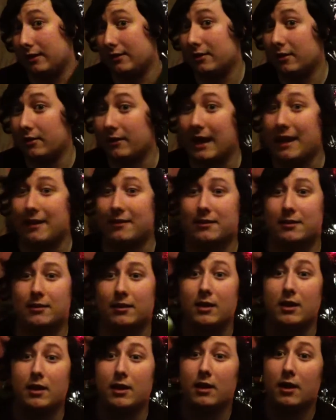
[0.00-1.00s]
So
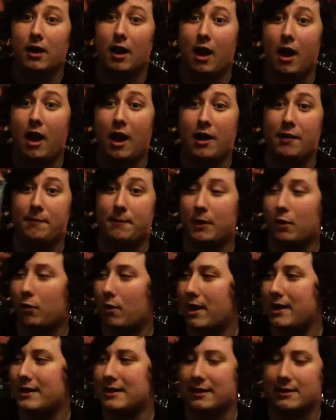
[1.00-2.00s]
yes, I've been
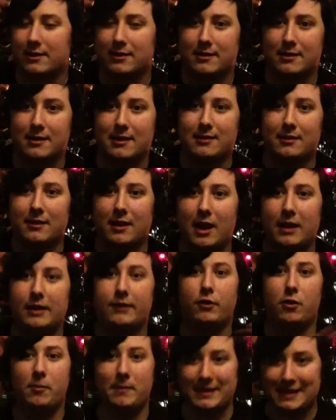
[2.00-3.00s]
quite addicted to this. Kind
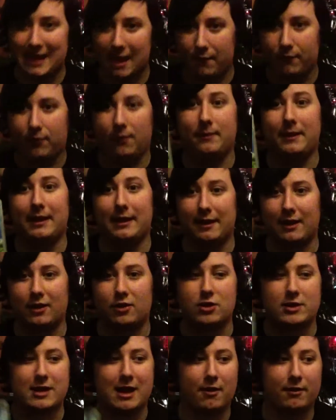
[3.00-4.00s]
of coming down from the
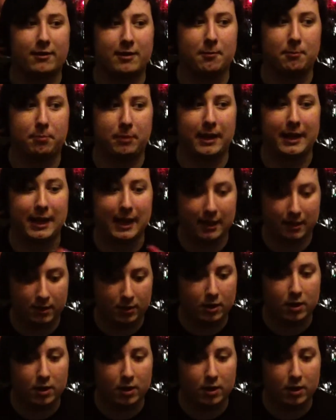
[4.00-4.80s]
addiction now because I'm playing